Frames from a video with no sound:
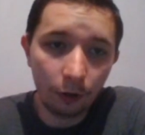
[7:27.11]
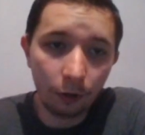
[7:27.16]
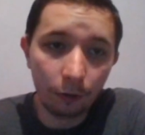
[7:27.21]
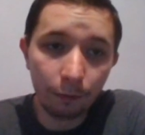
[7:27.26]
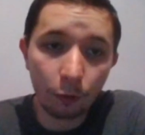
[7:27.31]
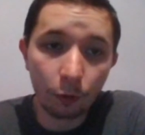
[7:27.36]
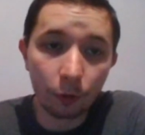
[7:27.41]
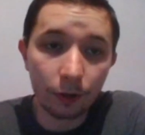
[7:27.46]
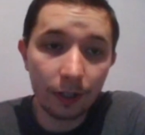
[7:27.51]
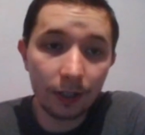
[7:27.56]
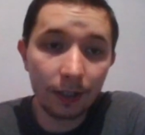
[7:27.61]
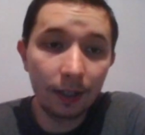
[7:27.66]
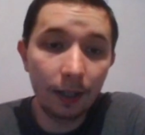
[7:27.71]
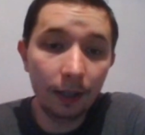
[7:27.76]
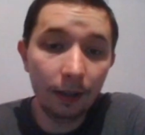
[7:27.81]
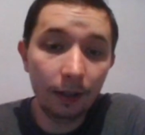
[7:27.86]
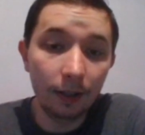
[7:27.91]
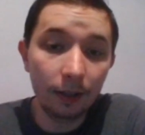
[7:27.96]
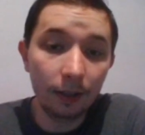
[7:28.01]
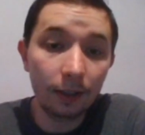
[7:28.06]
Of course,
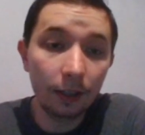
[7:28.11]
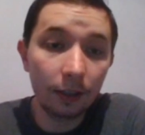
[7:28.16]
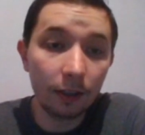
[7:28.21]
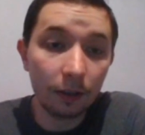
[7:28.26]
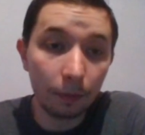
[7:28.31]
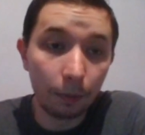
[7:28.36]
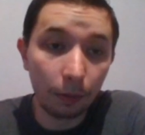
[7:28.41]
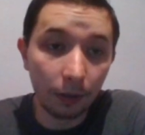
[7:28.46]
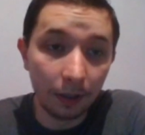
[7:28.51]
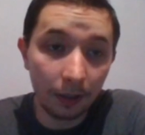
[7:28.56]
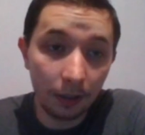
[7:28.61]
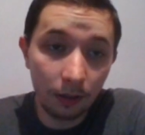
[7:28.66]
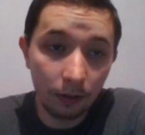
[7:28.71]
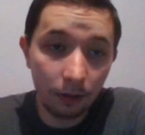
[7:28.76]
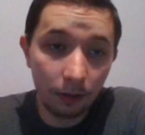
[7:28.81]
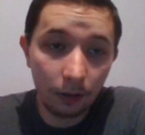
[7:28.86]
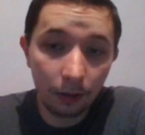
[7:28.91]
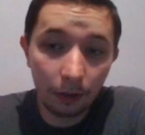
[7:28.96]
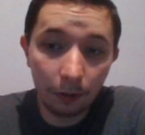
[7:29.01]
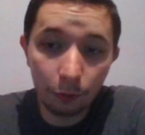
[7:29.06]
Giri didn't play
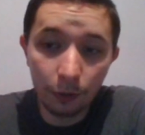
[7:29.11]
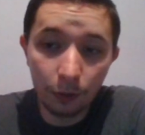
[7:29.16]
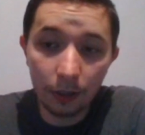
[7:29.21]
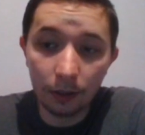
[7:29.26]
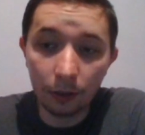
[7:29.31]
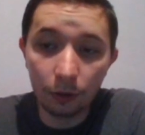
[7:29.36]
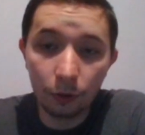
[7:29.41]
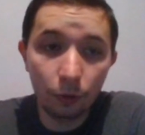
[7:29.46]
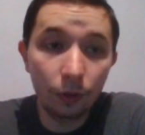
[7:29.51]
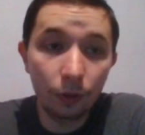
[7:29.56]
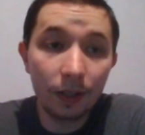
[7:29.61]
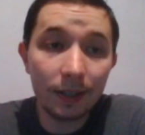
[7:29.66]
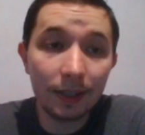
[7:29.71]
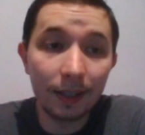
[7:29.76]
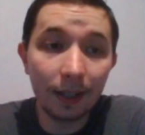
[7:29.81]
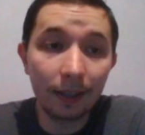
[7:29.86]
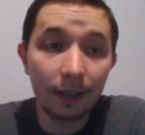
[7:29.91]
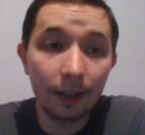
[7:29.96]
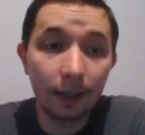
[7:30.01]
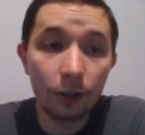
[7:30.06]
queen d2,
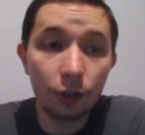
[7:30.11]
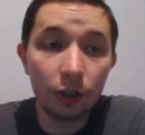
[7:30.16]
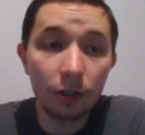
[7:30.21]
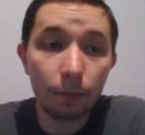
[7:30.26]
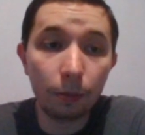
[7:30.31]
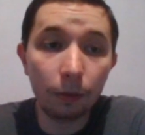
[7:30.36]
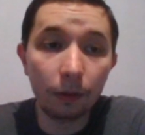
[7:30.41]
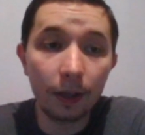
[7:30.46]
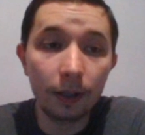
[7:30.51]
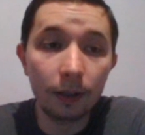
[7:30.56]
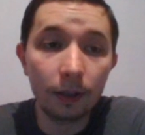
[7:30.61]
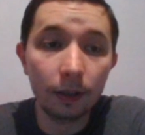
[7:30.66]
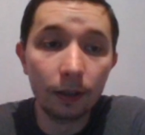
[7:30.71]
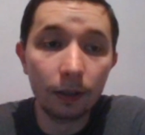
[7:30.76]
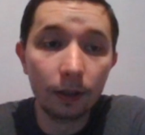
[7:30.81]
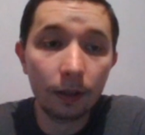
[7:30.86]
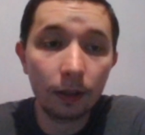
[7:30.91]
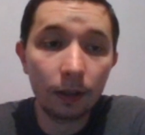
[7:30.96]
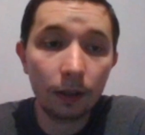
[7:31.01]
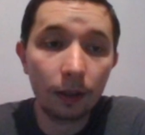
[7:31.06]
instead he just played
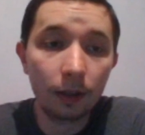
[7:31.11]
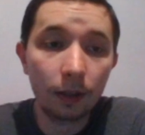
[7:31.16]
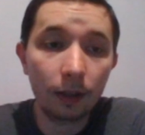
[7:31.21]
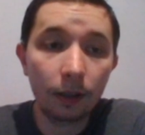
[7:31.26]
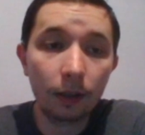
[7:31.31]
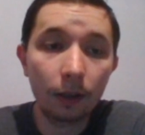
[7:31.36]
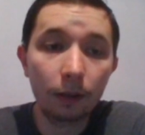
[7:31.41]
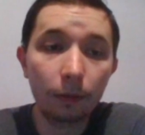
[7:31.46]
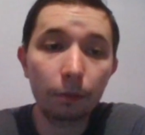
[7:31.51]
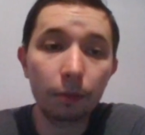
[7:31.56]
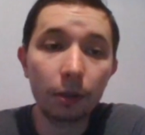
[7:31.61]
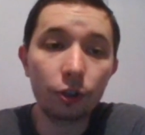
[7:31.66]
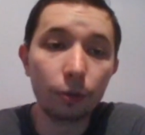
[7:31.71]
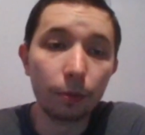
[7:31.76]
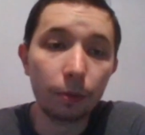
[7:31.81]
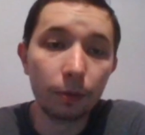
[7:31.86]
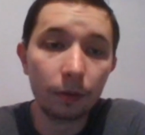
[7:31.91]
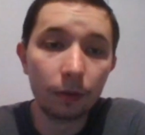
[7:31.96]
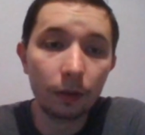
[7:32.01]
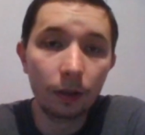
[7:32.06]

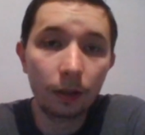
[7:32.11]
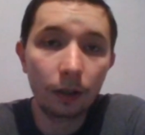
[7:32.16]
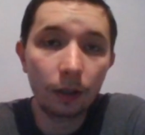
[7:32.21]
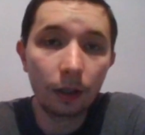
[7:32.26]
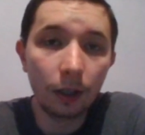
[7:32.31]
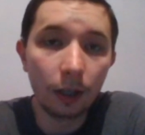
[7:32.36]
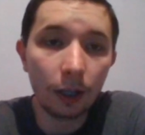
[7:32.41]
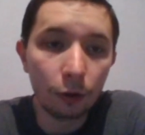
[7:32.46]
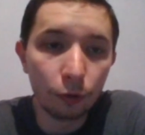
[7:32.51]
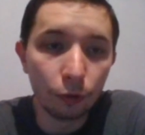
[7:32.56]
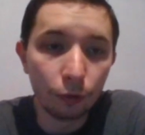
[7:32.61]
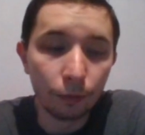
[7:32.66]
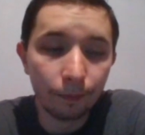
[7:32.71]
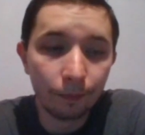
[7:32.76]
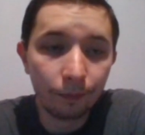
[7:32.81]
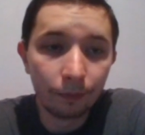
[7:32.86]
bishop e2.